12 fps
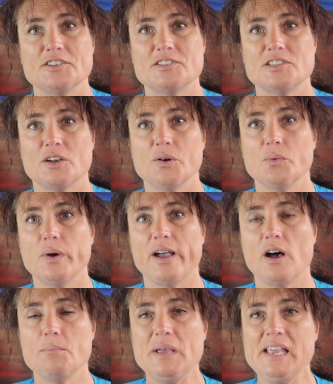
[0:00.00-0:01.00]
So
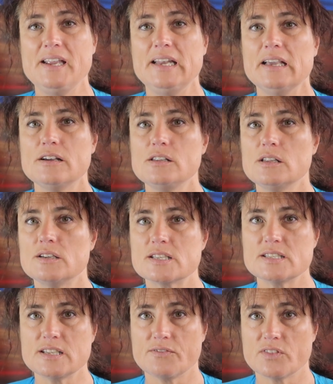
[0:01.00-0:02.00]
where I'm eating a lot
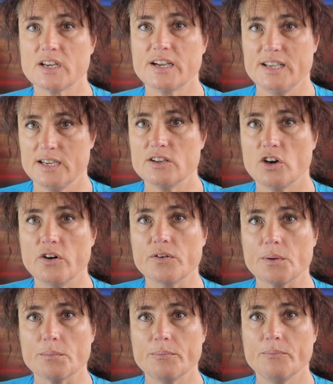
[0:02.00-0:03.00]
of stuff that I eat at
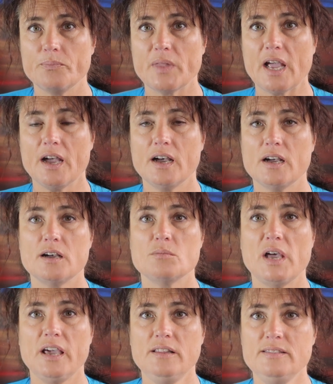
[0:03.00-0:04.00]
home.
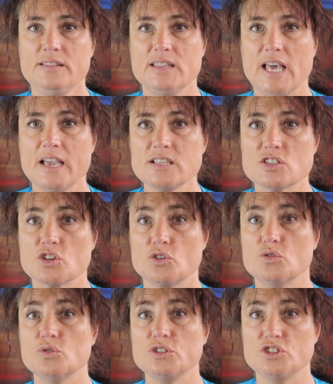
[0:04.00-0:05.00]
And that's
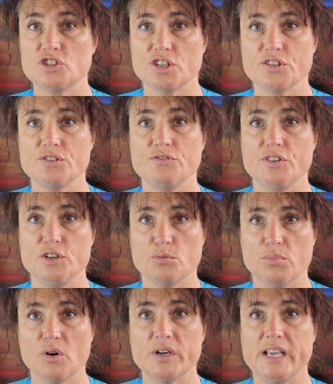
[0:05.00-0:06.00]
good too for your
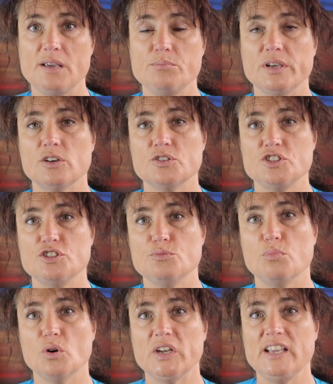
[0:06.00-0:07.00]
body because your
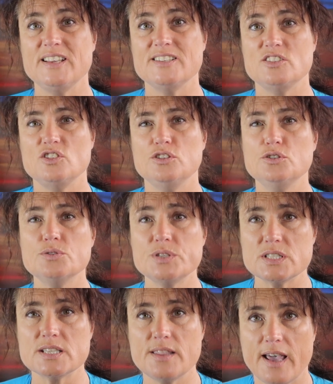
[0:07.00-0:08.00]
body is
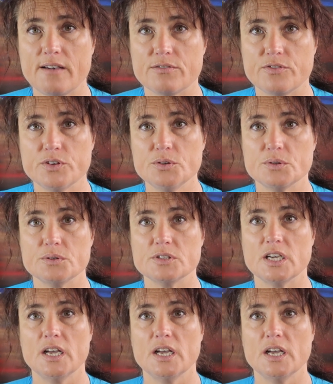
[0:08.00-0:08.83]
used to that food.